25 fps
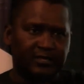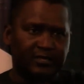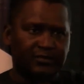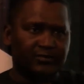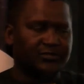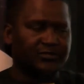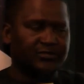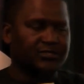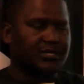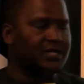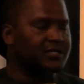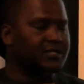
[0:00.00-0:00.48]
then
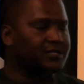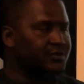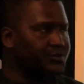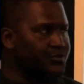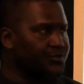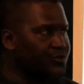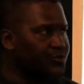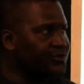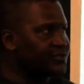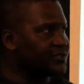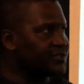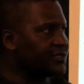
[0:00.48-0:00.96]
you start the
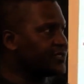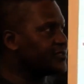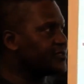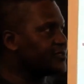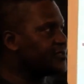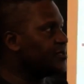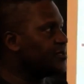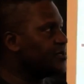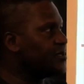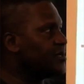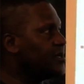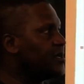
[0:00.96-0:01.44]
process.
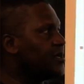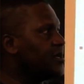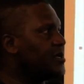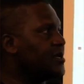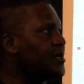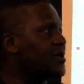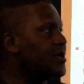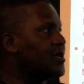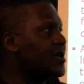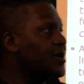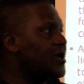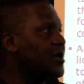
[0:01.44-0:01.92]

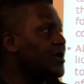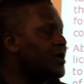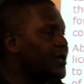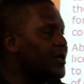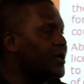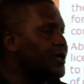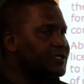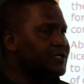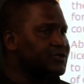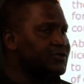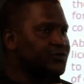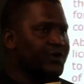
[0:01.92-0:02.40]

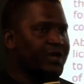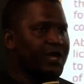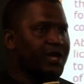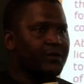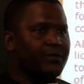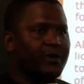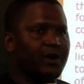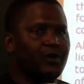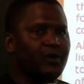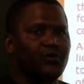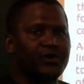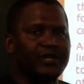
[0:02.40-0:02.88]
It
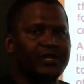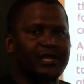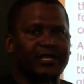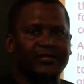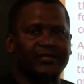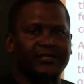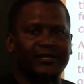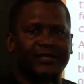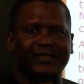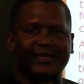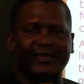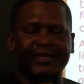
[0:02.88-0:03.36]
weighed about
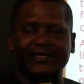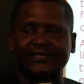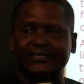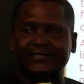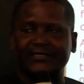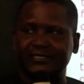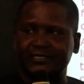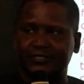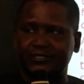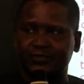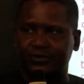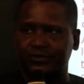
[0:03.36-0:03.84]

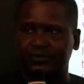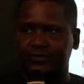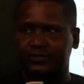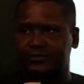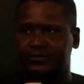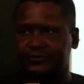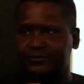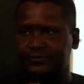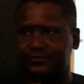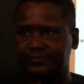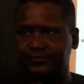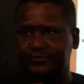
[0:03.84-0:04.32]
180
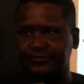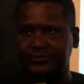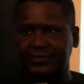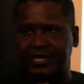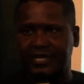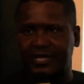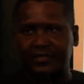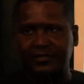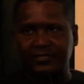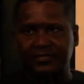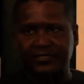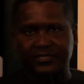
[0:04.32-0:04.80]
tons,
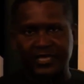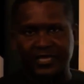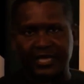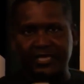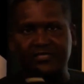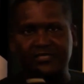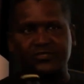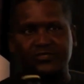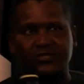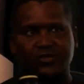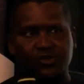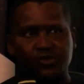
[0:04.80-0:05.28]
and the
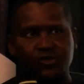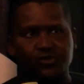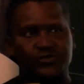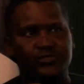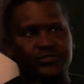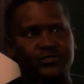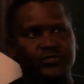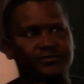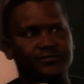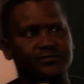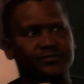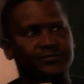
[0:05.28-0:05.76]
size is
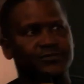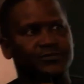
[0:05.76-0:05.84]
huge.